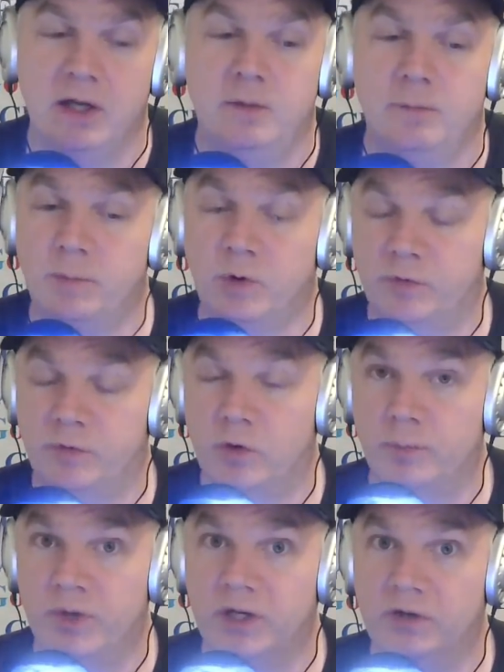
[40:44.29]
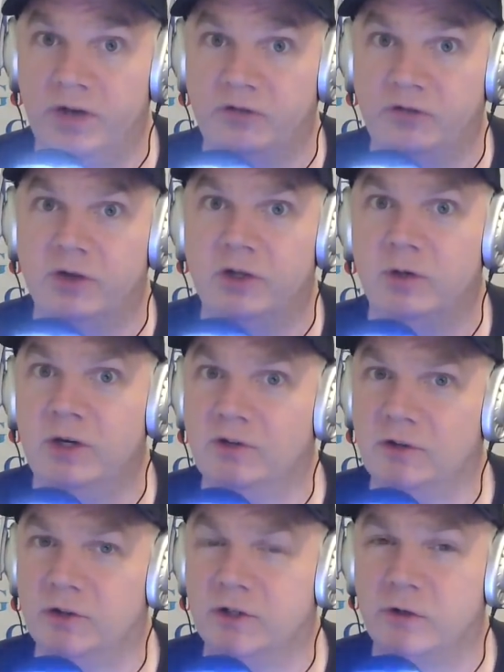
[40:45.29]
remember, if you're a big investor, you get to
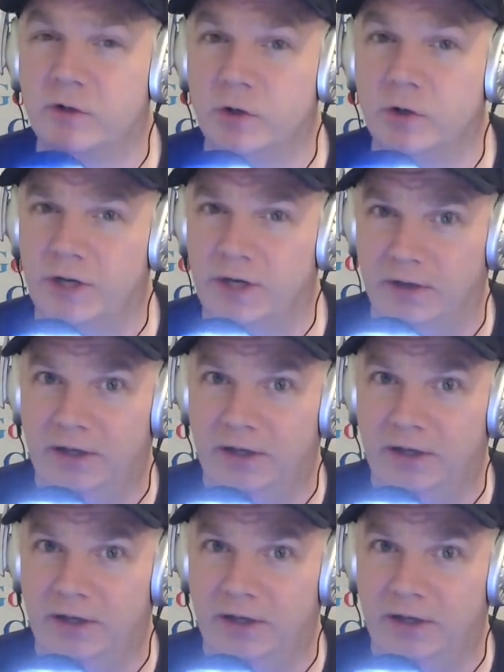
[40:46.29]
look under the hood.